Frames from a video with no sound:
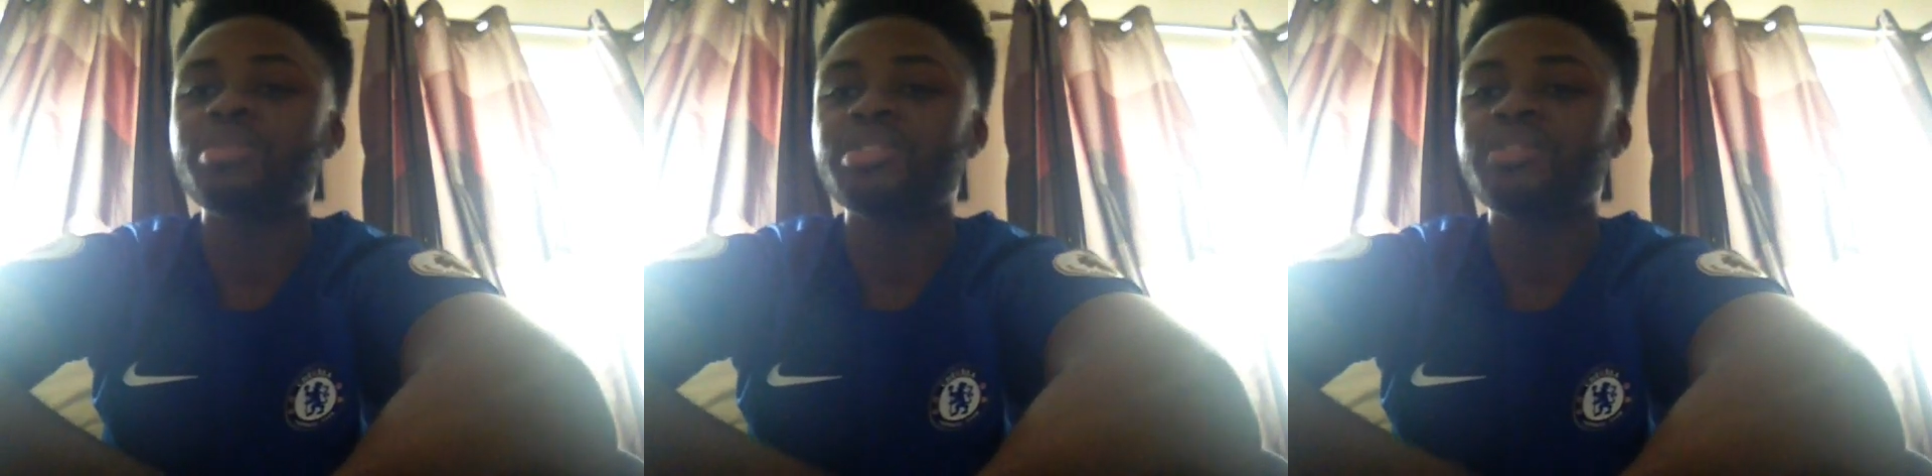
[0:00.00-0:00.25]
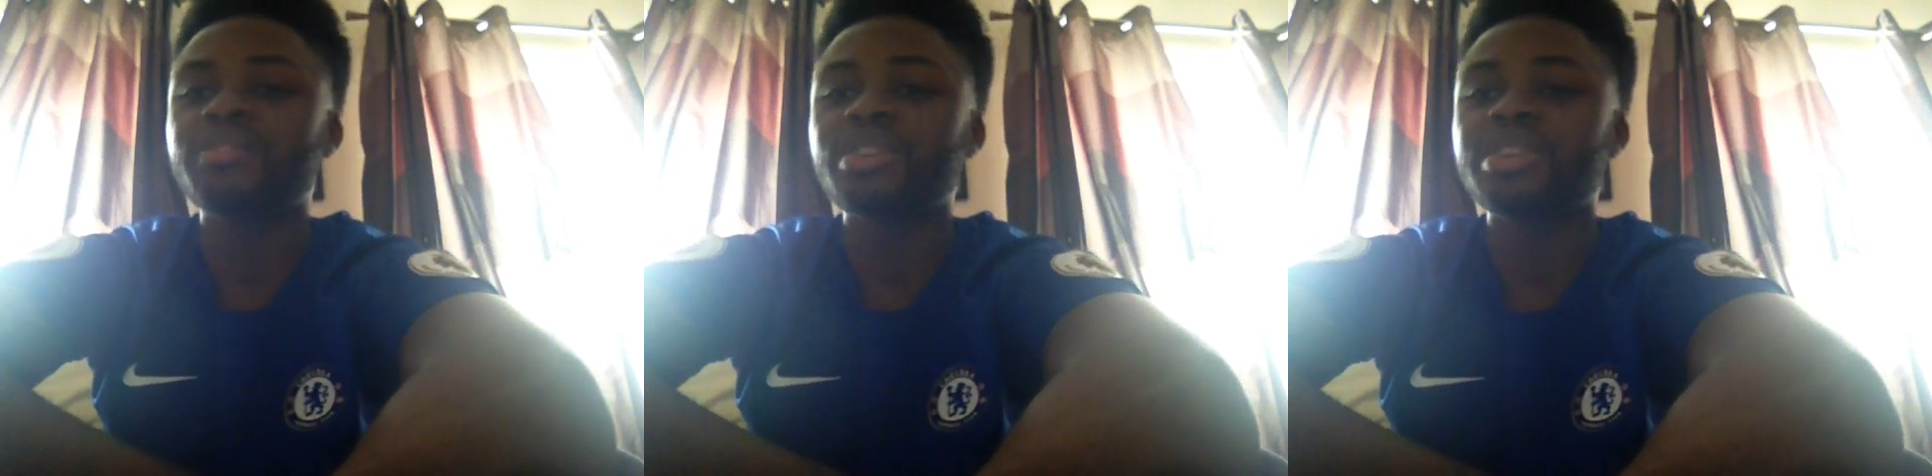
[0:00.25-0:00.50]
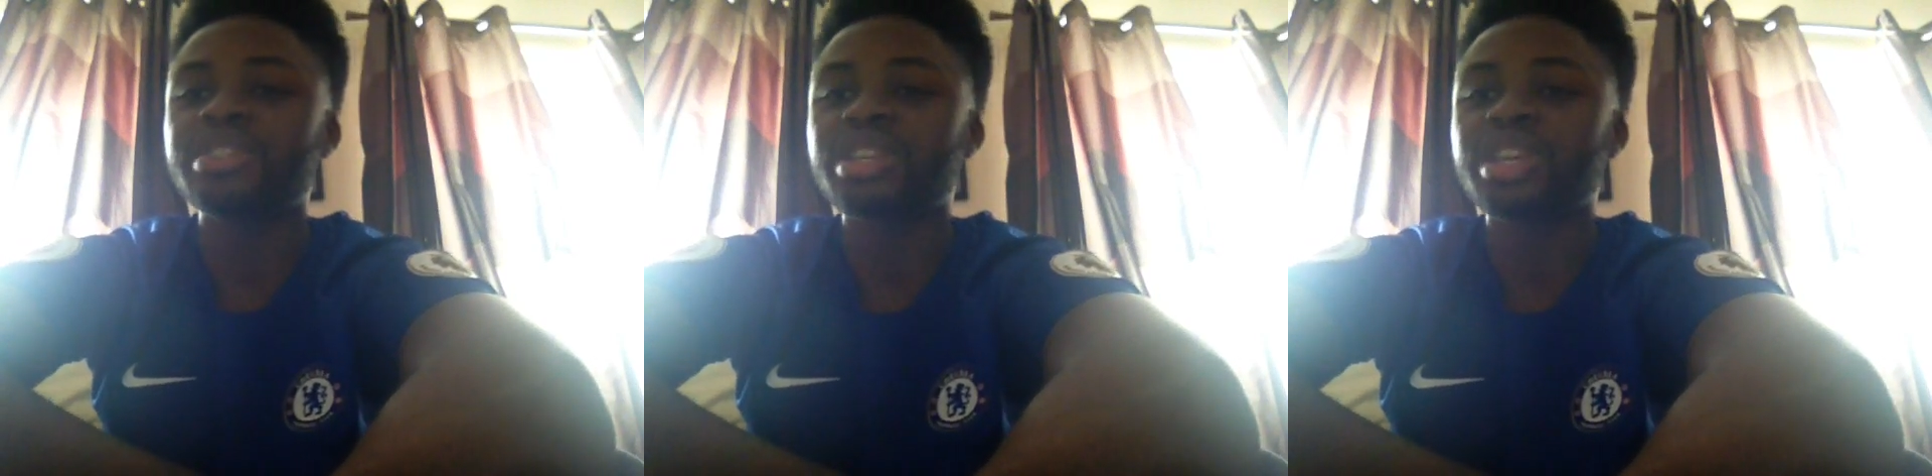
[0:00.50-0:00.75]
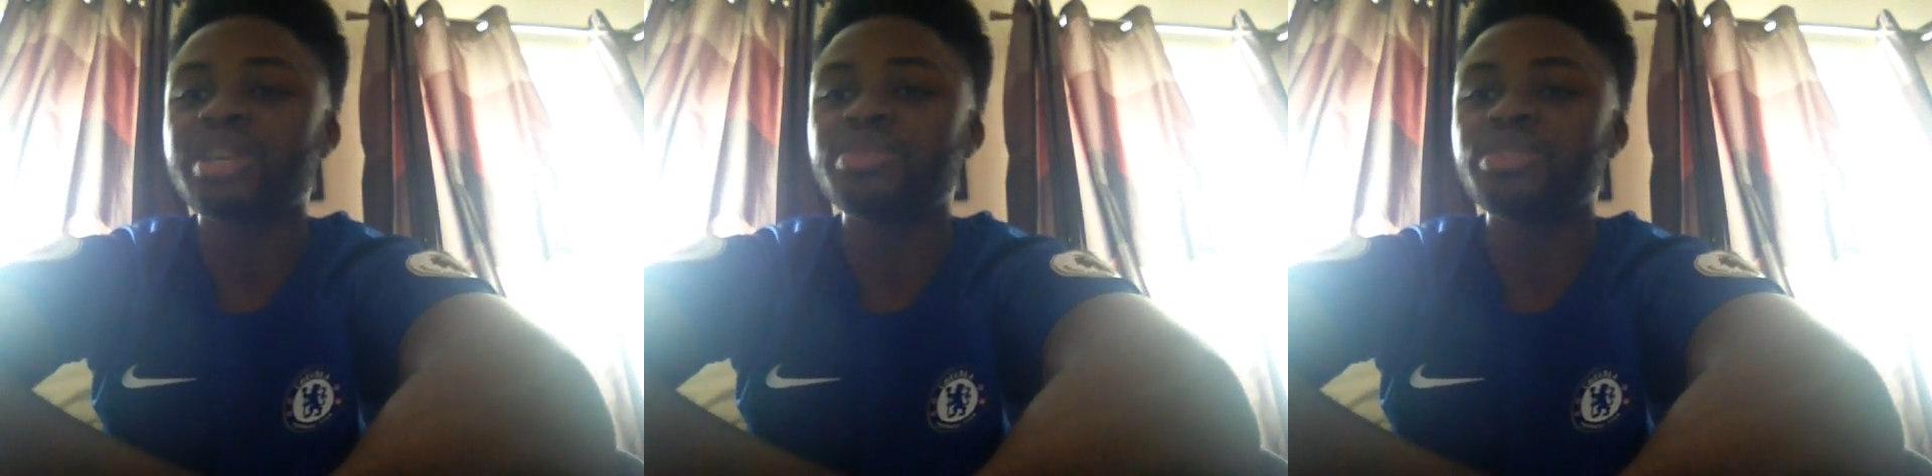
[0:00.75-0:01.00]
with the first
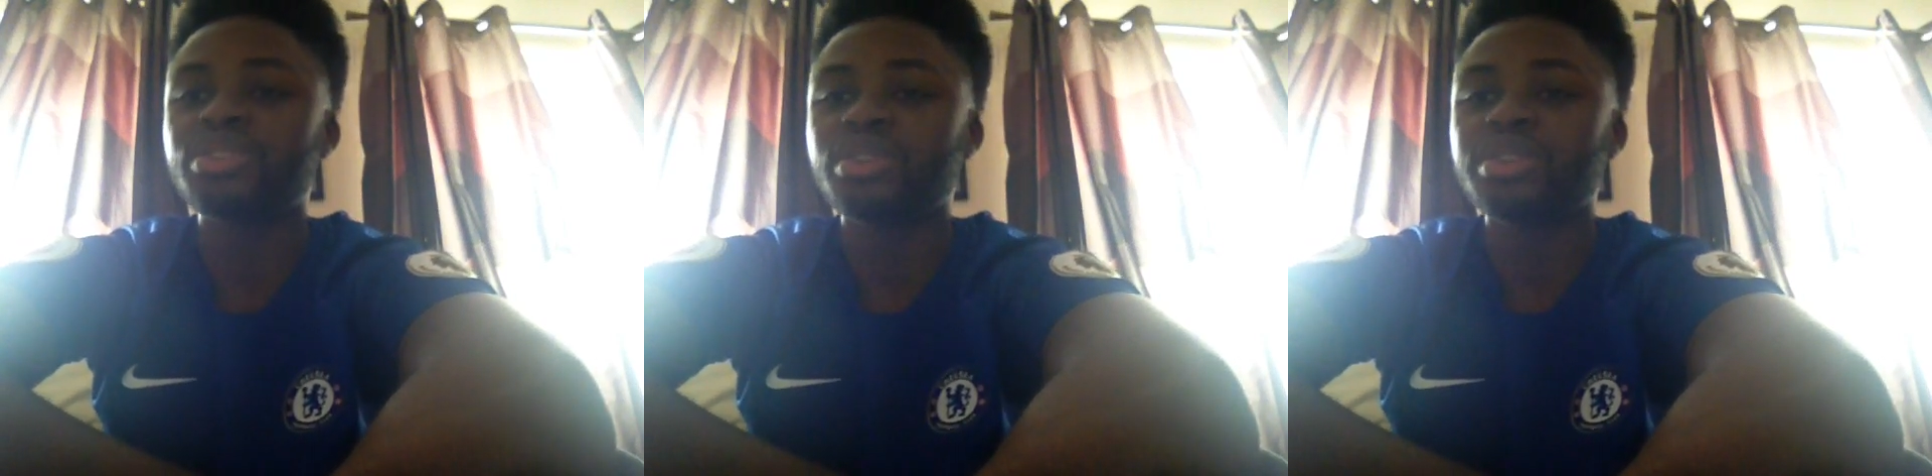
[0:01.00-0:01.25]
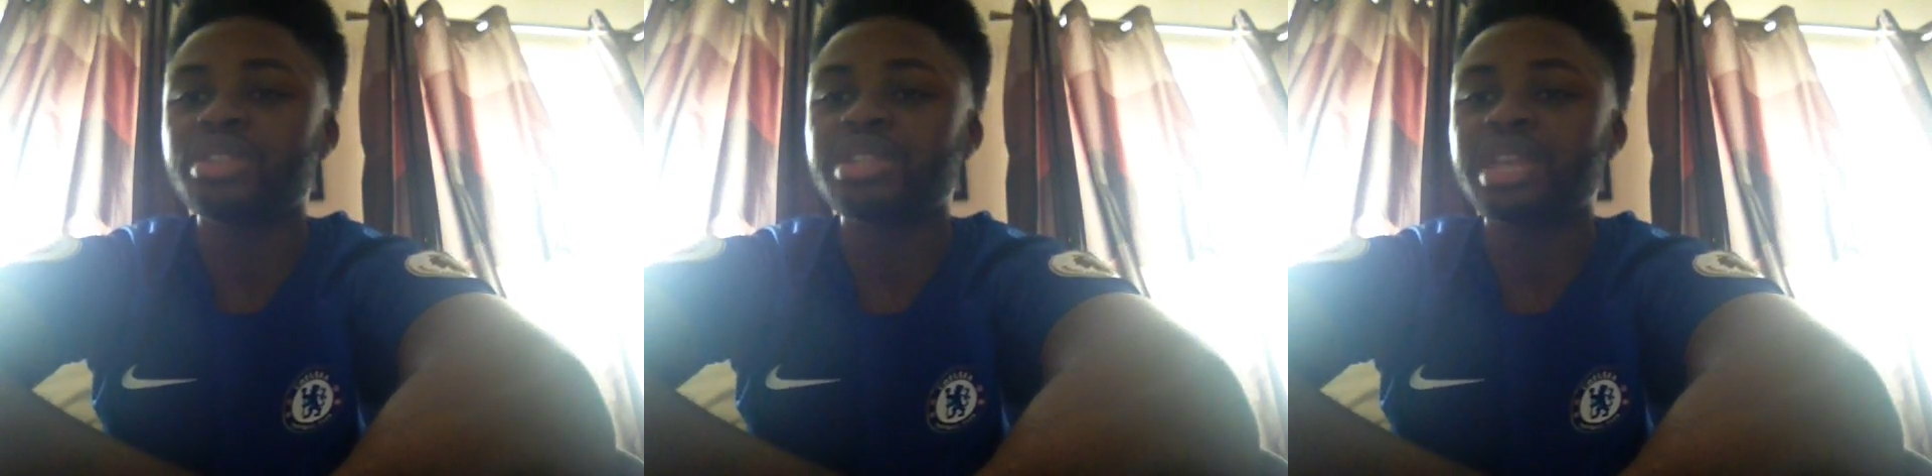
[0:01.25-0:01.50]
time shot.